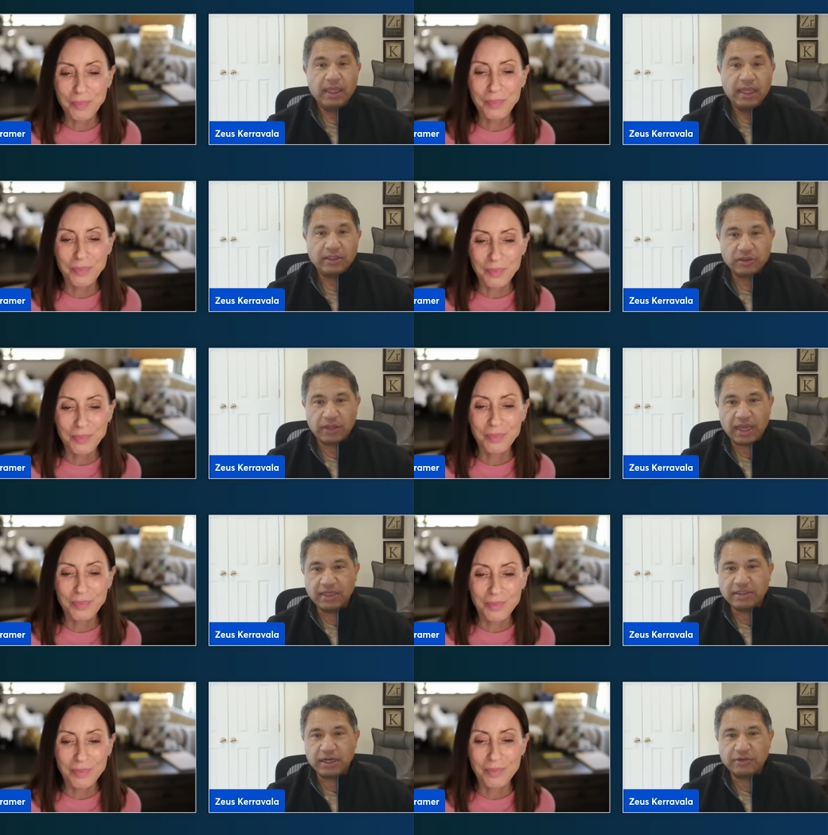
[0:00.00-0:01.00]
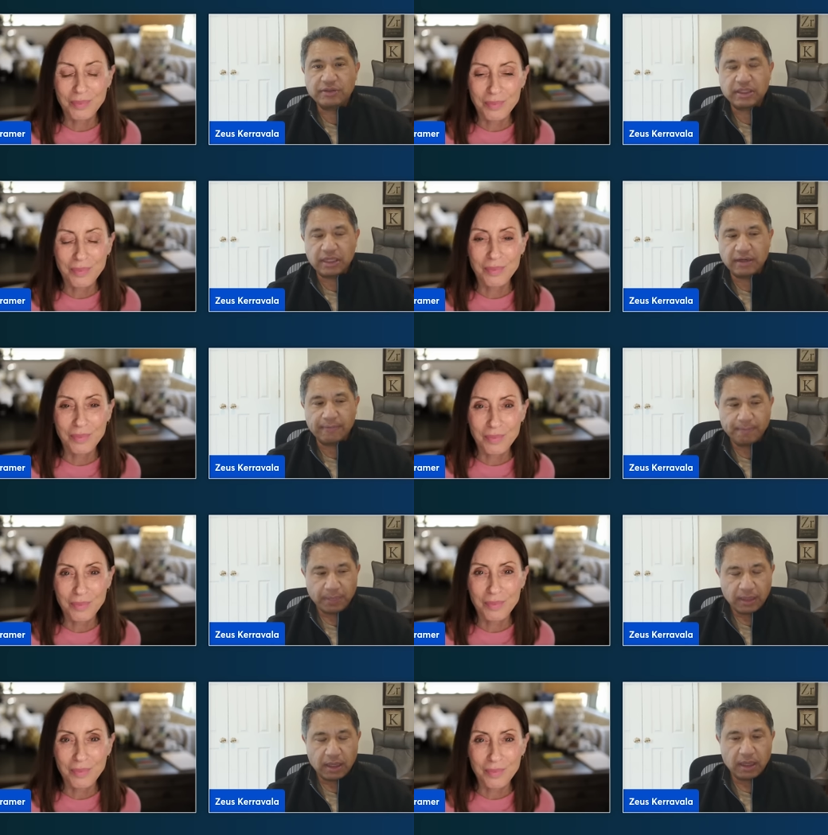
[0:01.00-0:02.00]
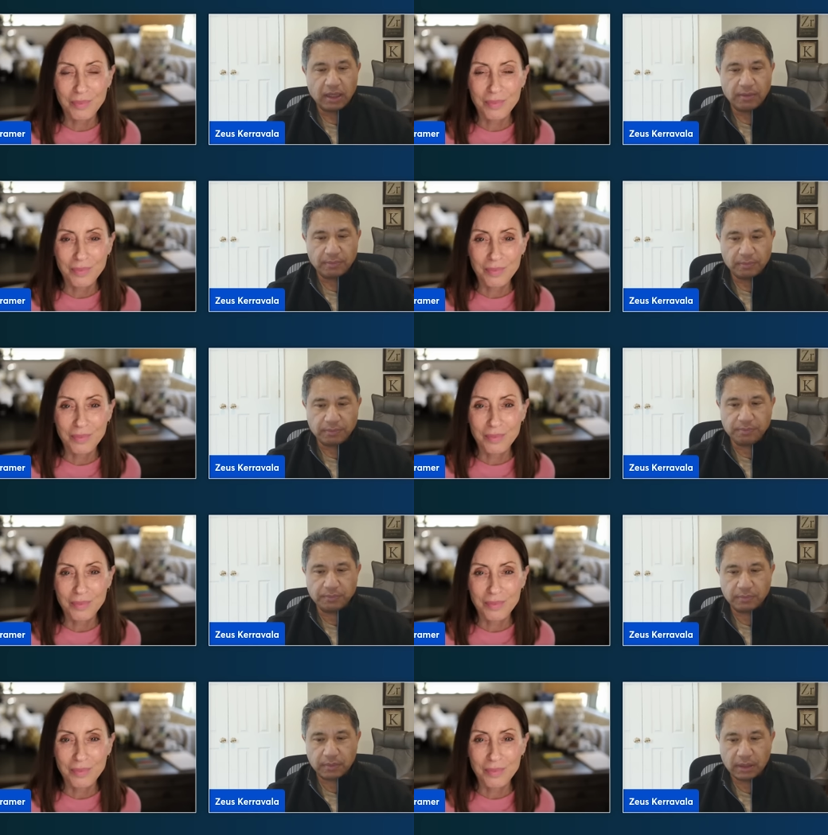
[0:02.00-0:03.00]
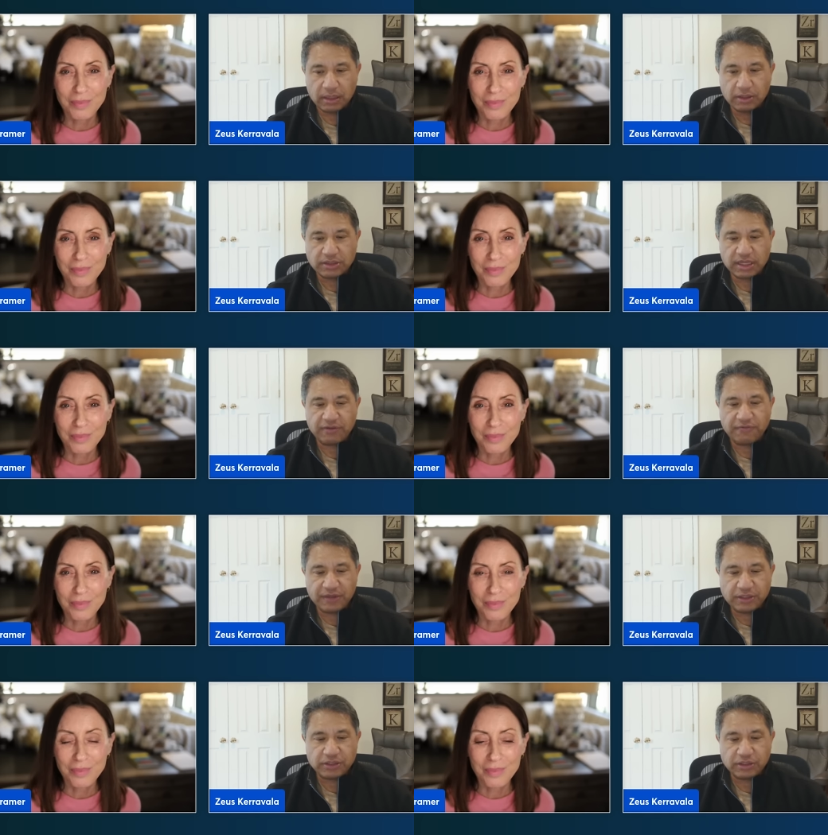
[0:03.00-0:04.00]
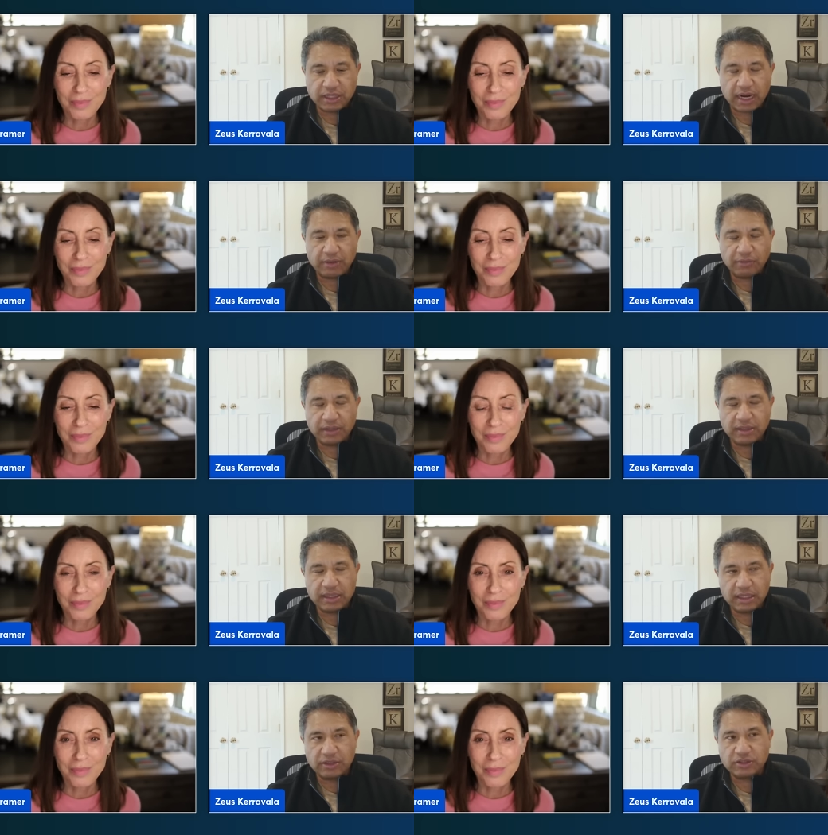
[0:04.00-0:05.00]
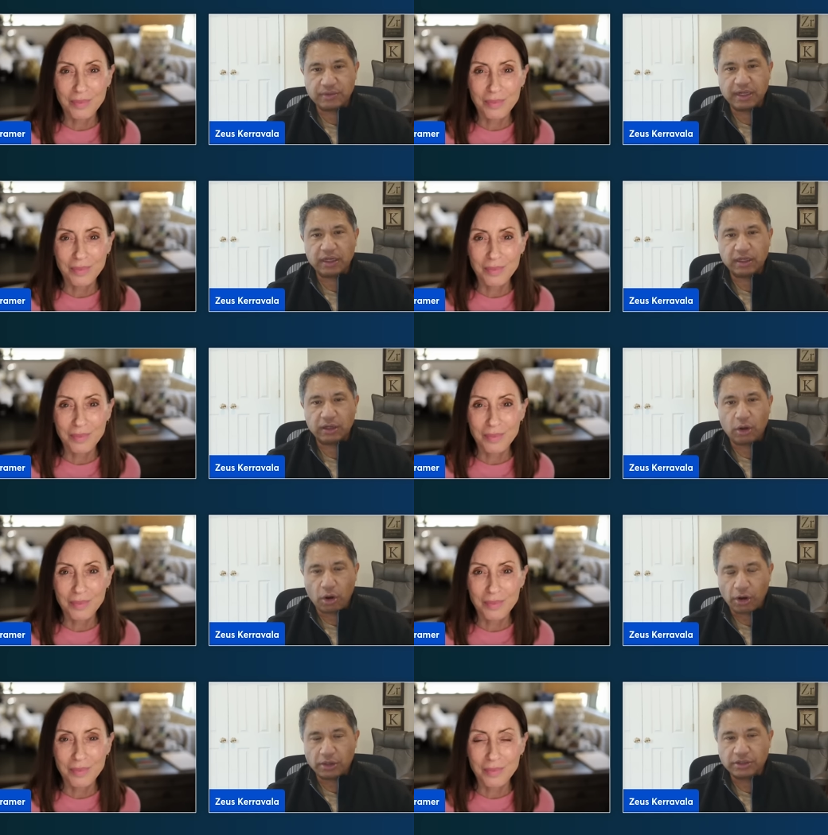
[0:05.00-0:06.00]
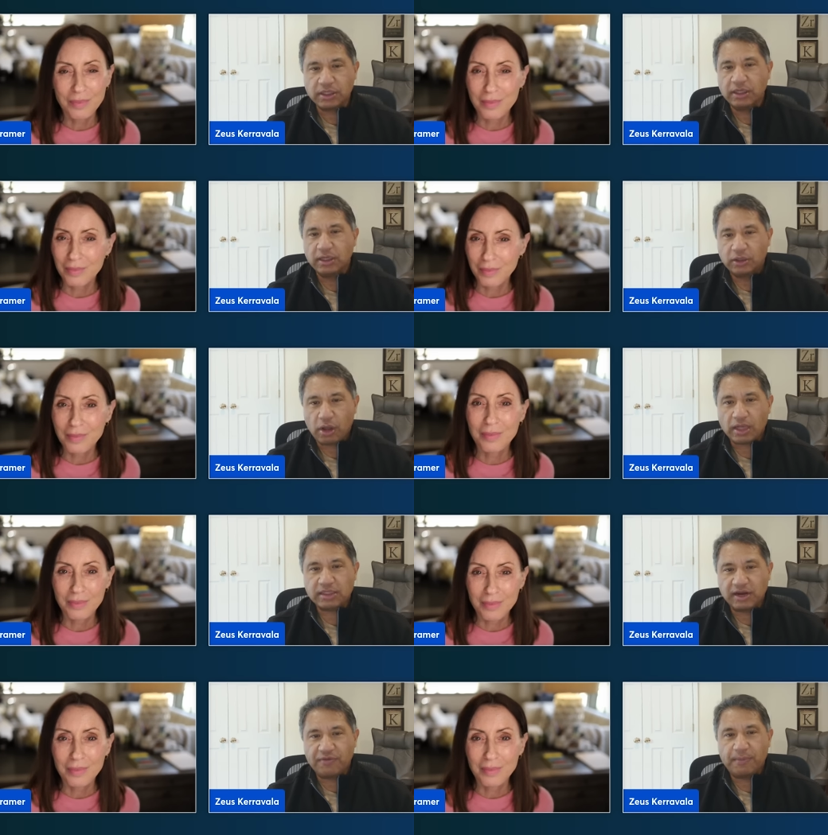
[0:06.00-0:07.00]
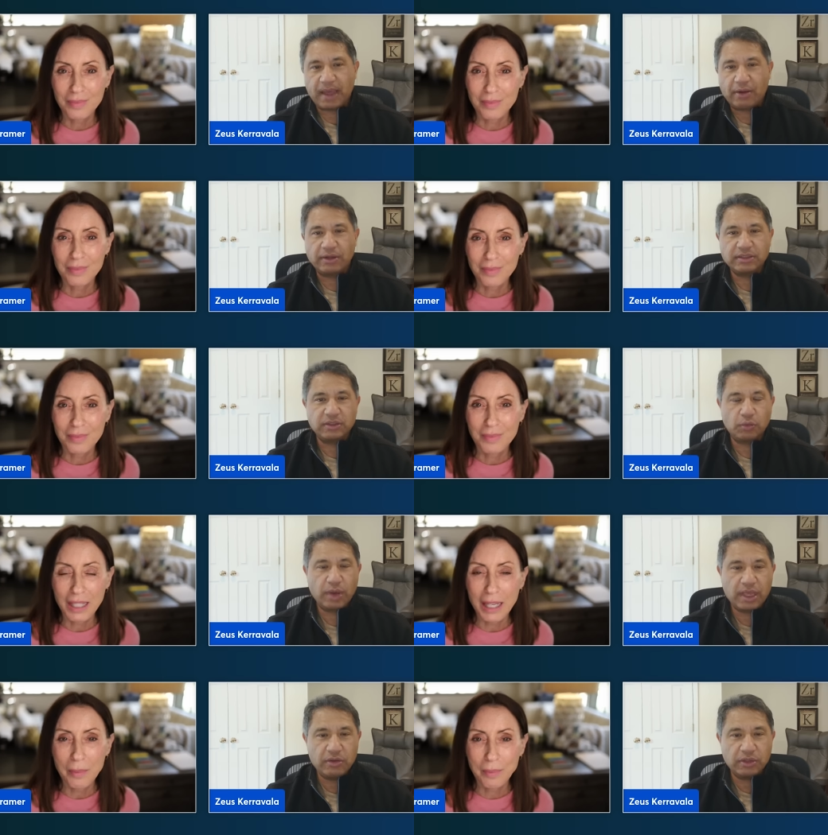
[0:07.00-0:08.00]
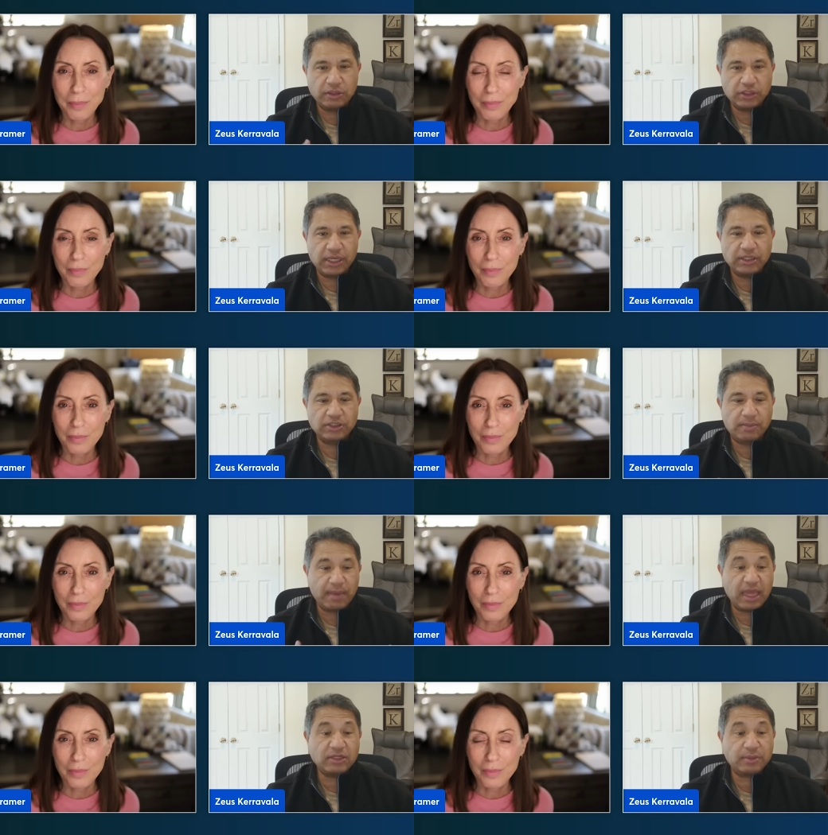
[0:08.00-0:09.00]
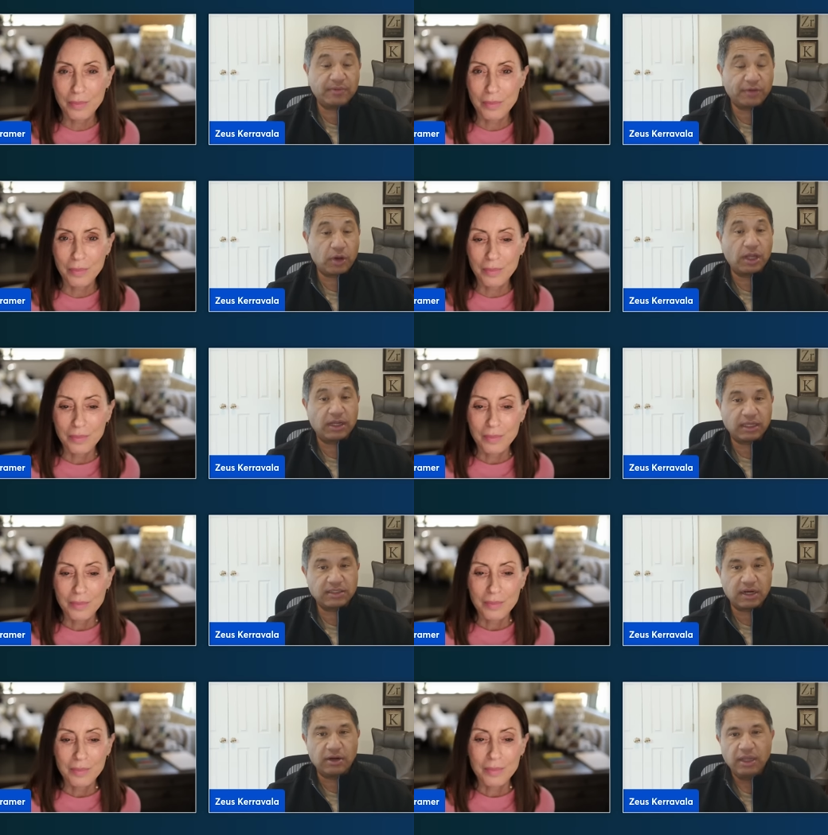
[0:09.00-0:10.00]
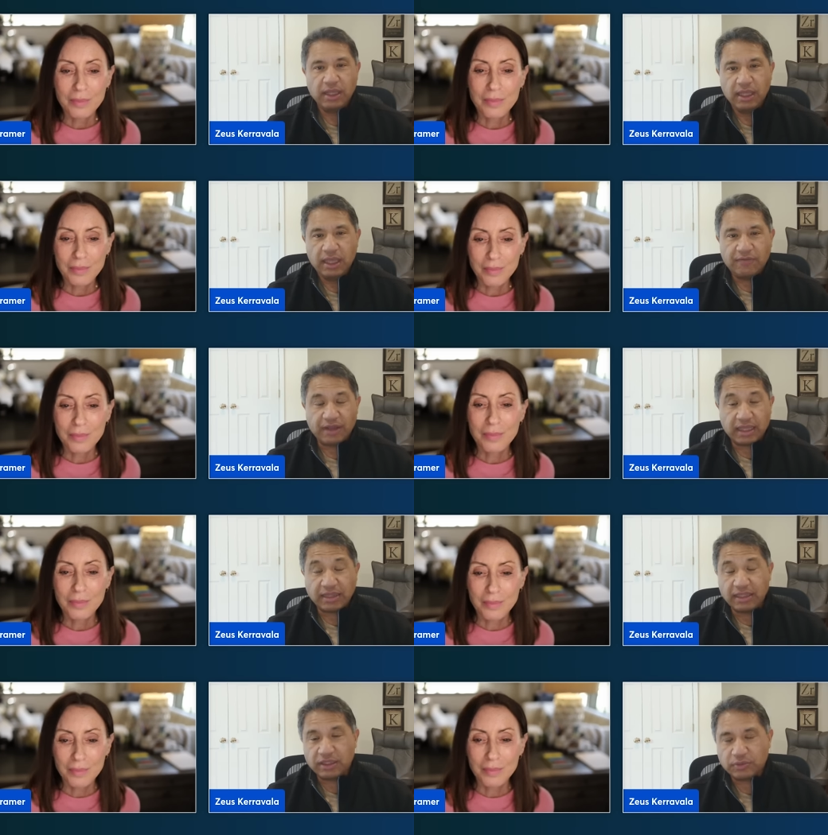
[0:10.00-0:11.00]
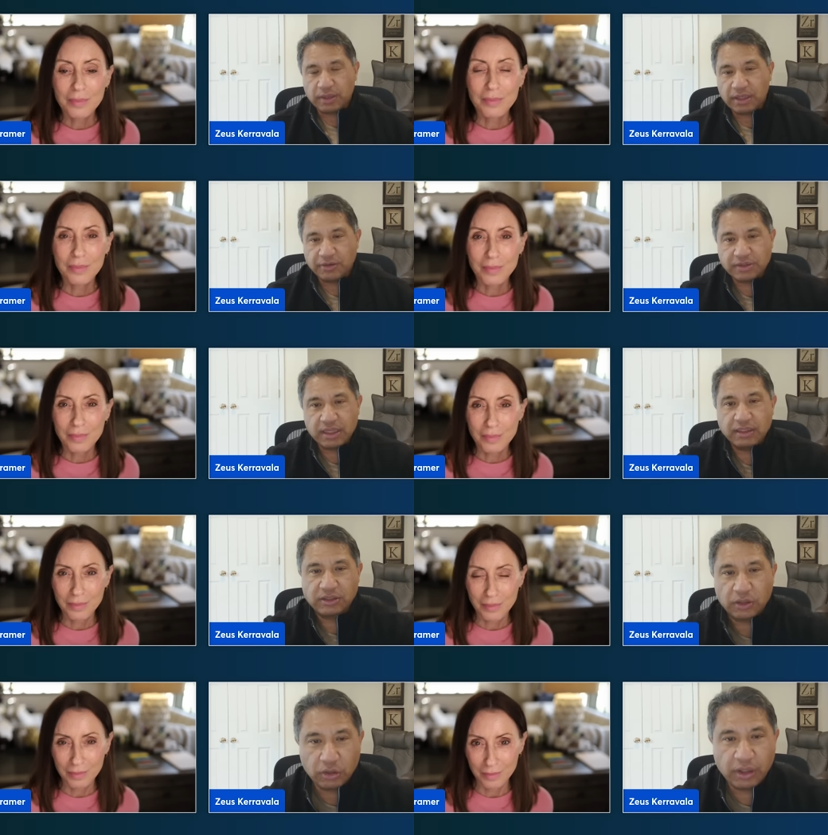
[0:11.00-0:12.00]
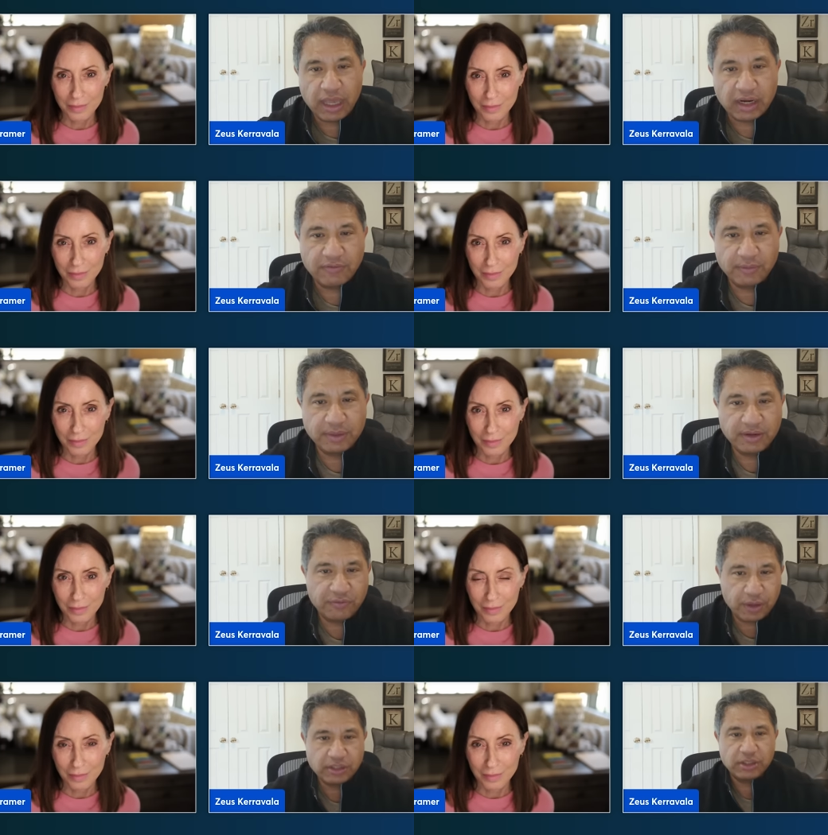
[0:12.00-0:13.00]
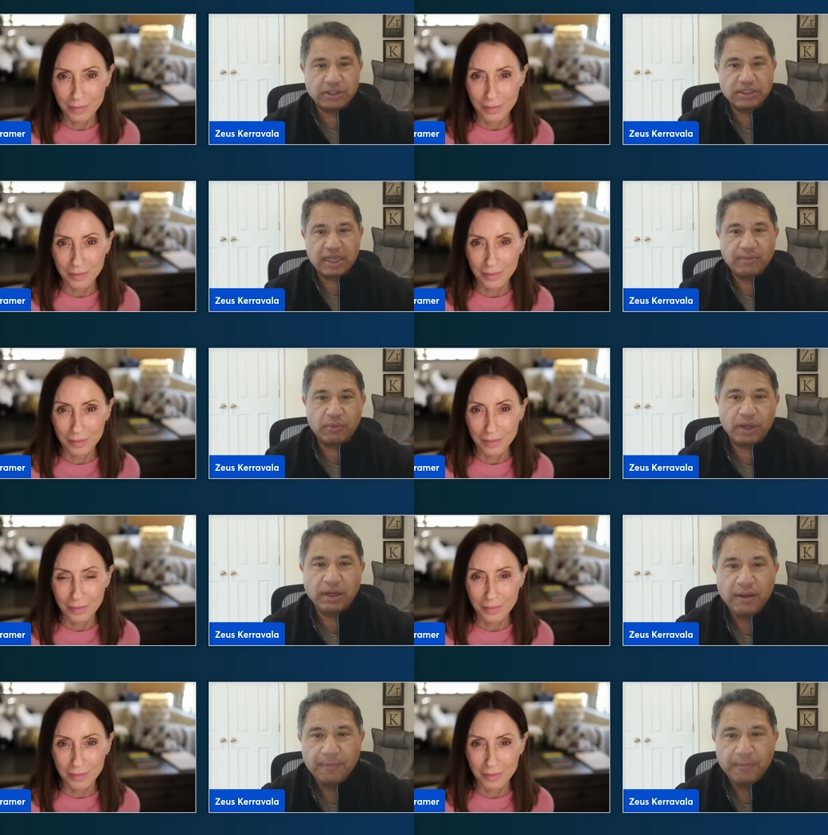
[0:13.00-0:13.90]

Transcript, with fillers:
Speaker 1: And so that is an interesting um, you know, set of features that I don't think the industry at large talks enough about, is the way yeah. you can change the management of the contact center. In fact, I think that's one of the interesting things to look at from a differentiator standpoint